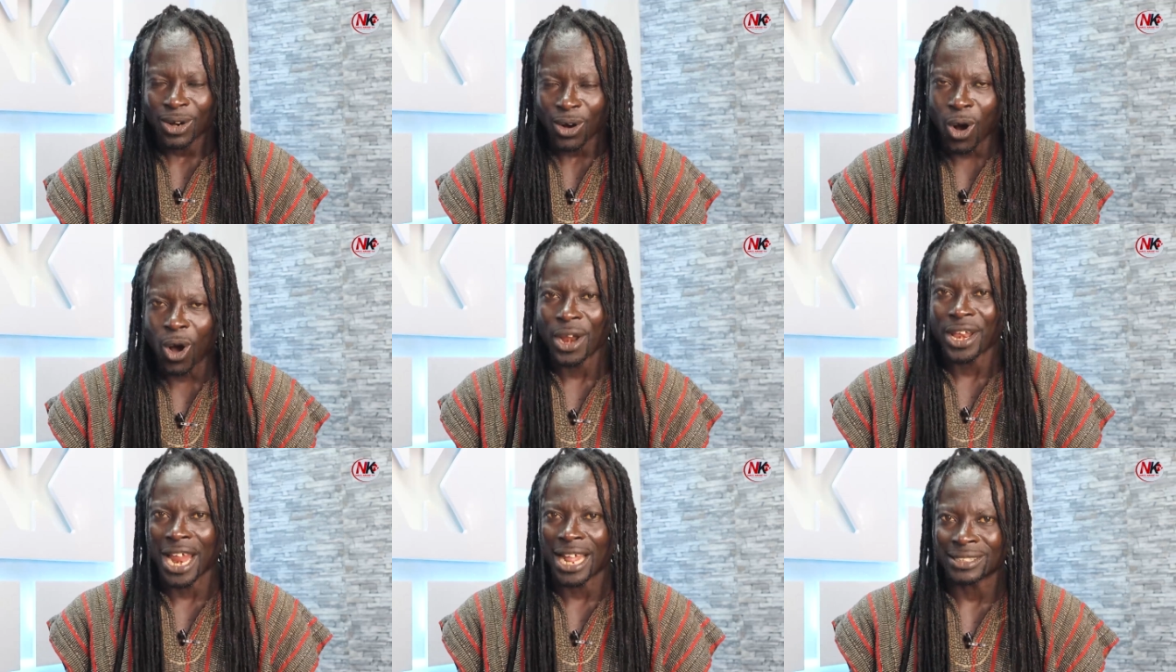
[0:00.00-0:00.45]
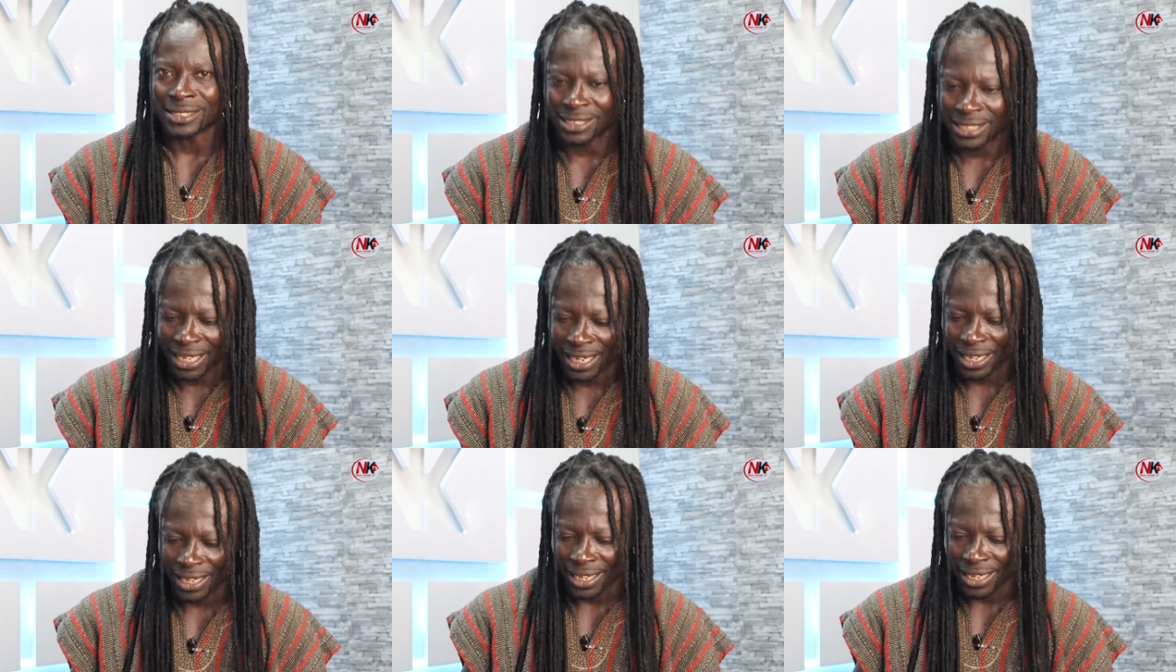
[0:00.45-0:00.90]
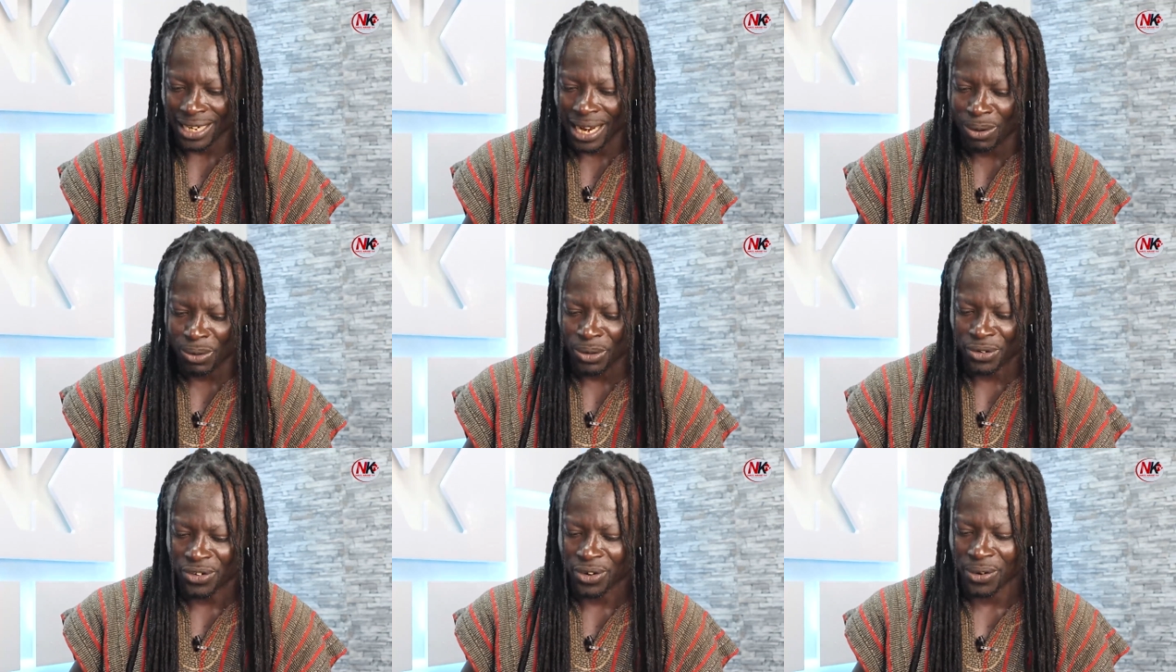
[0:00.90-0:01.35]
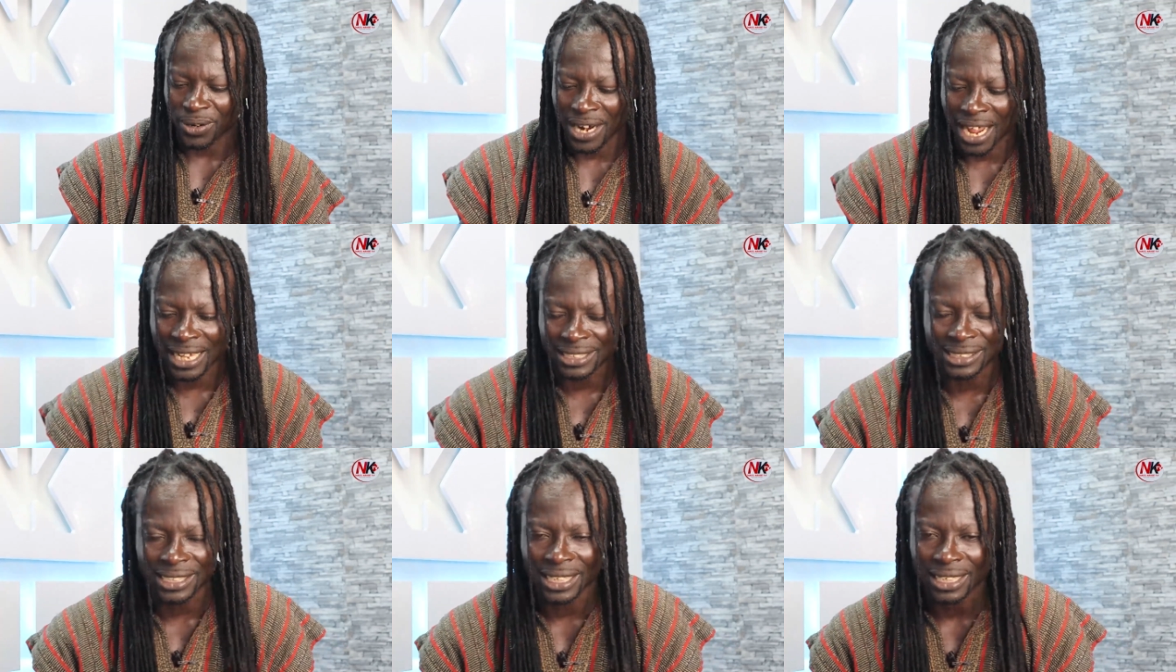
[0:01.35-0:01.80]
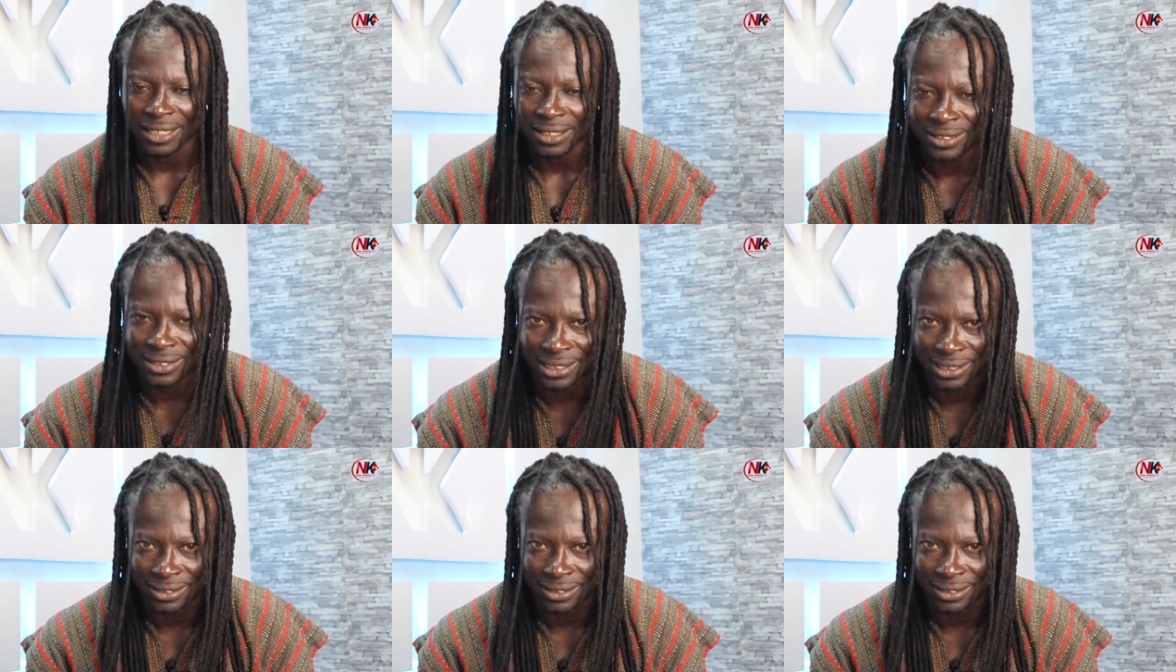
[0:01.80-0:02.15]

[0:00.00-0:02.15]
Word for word: Oh, Nante, now what you're nasty.